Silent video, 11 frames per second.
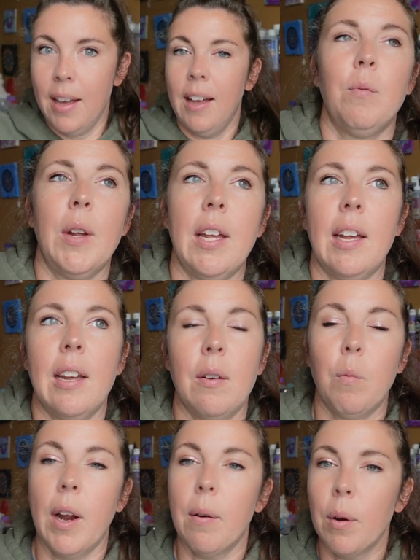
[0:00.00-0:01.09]

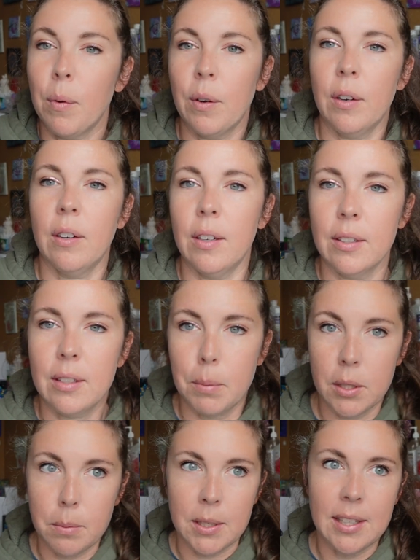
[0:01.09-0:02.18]
where we were
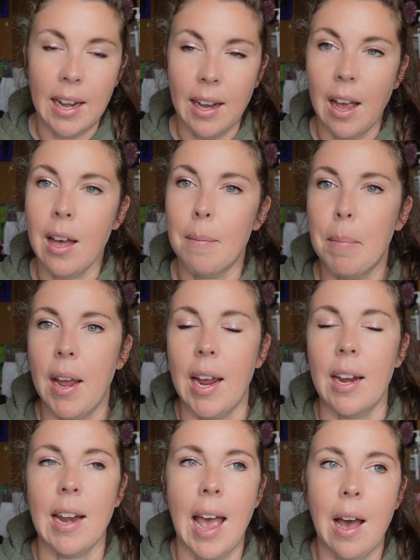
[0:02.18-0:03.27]
supposed to be setting up
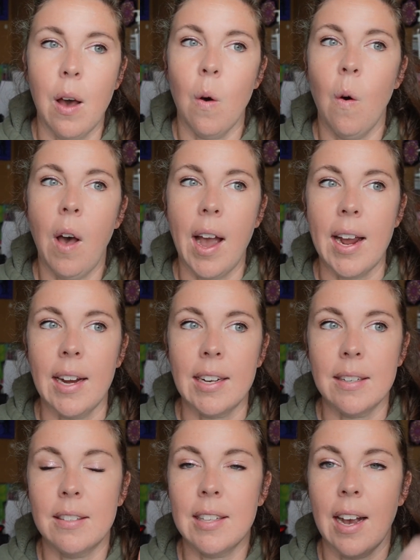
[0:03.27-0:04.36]
and how I
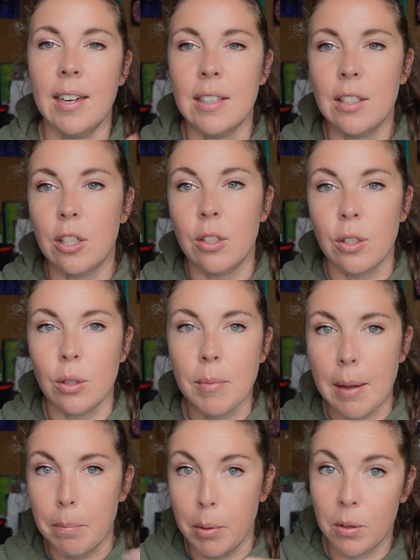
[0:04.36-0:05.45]
decided to do
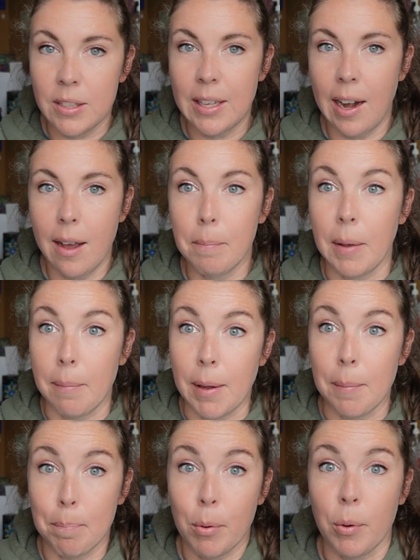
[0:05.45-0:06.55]
my booth setup, like my
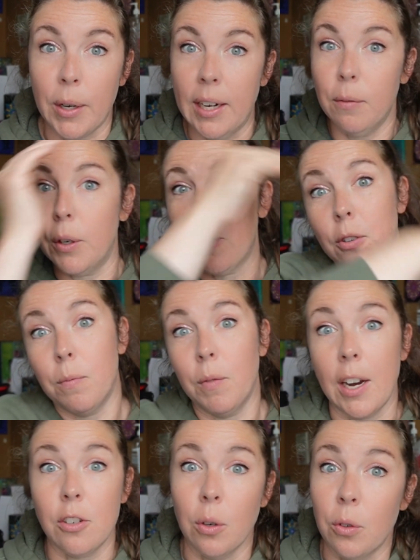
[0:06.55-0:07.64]
which
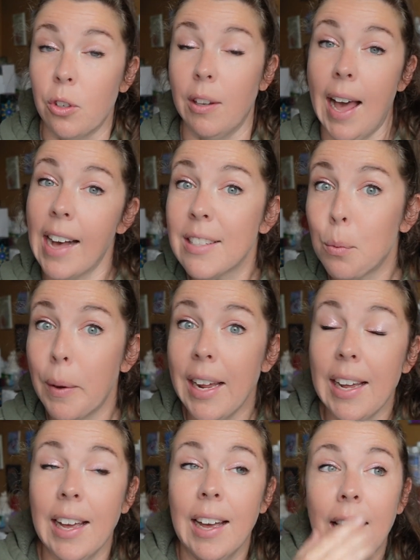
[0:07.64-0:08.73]
I showed you last
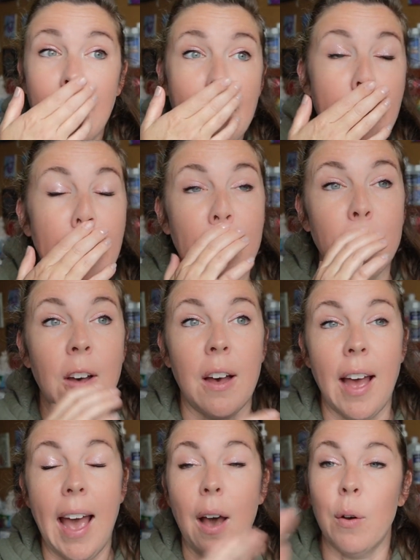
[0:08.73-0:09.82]
week, of
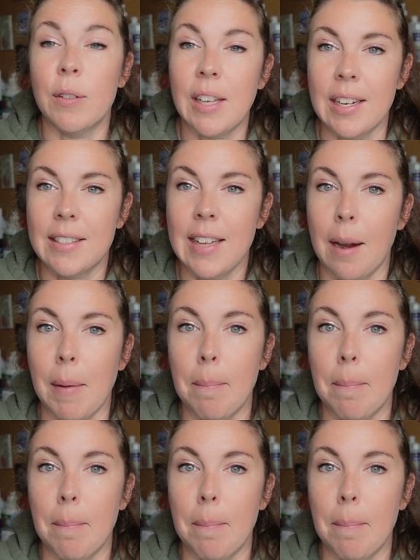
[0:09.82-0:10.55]
how I was going to set up my